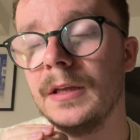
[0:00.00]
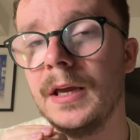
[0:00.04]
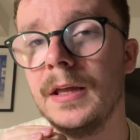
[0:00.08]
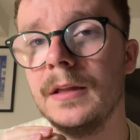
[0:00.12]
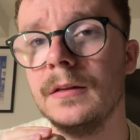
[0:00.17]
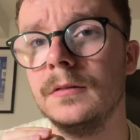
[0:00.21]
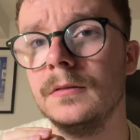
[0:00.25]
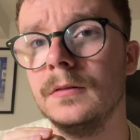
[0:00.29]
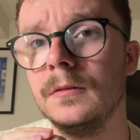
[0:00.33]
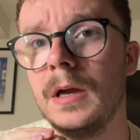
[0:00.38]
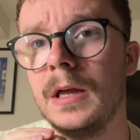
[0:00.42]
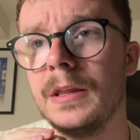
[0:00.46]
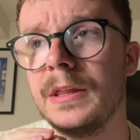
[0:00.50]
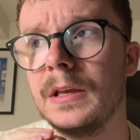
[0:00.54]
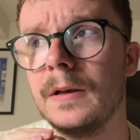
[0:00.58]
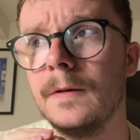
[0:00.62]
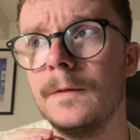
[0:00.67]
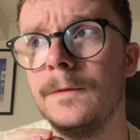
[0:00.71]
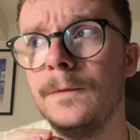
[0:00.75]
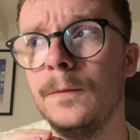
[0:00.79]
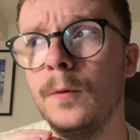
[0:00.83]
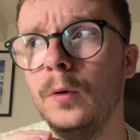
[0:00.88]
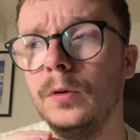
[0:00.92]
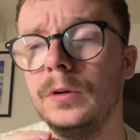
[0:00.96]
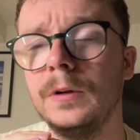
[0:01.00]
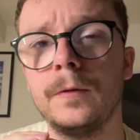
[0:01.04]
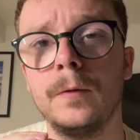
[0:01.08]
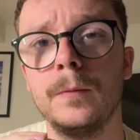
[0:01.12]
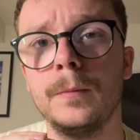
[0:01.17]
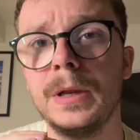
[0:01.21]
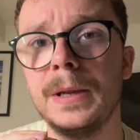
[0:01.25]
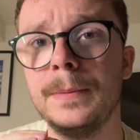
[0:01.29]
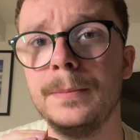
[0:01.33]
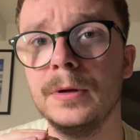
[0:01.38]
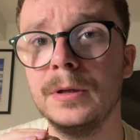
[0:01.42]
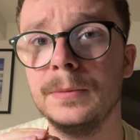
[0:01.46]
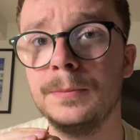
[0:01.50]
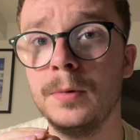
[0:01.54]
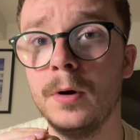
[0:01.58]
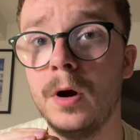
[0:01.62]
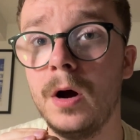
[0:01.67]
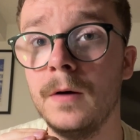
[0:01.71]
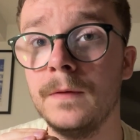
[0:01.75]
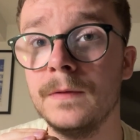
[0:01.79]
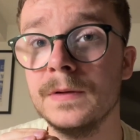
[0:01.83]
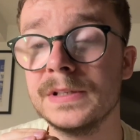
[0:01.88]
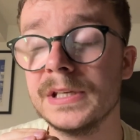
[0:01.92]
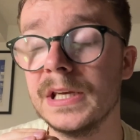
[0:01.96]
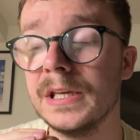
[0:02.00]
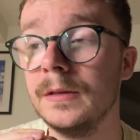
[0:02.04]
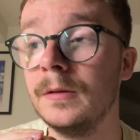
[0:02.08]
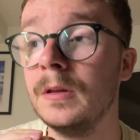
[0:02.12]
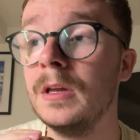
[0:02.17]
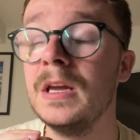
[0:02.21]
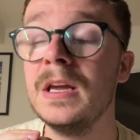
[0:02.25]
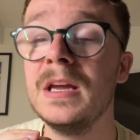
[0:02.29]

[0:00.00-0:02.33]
and I think 4 different people had put offers in.